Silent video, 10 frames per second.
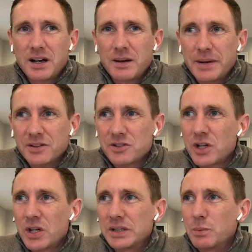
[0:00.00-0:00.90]
mean, I
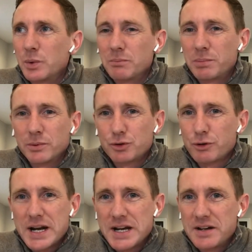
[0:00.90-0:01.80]
certainly wouldn't put
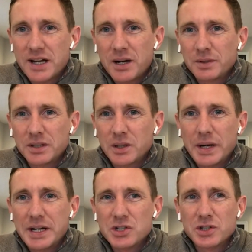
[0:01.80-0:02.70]
training out the
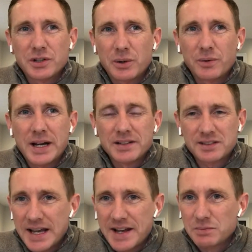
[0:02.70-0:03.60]
equation. I know that
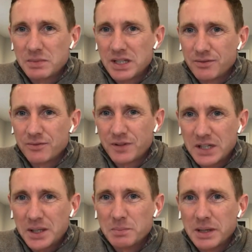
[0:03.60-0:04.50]
scares me even
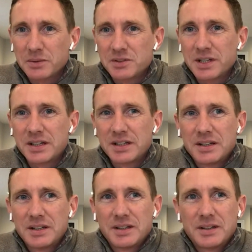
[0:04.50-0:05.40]
thinking about it.
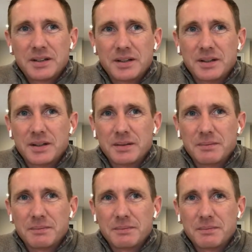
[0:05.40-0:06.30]

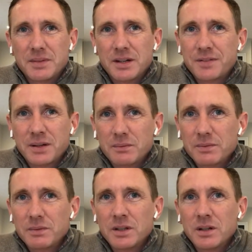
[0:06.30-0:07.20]
I think,
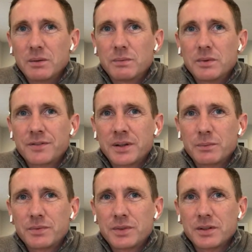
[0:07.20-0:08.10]
you know, I
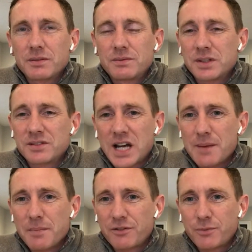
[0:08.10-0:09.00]
think the
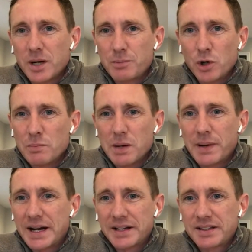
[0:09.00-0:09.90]
time off when I broke my
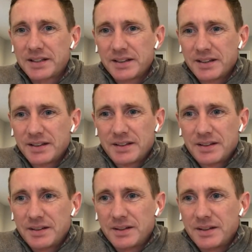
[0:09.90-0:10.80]
back,
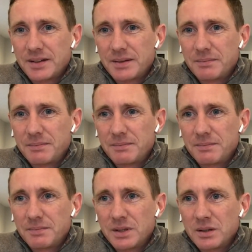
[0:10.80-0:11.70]
you
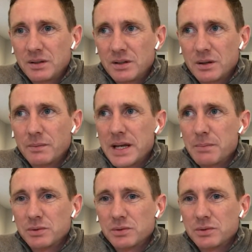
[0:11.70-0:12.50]
know, I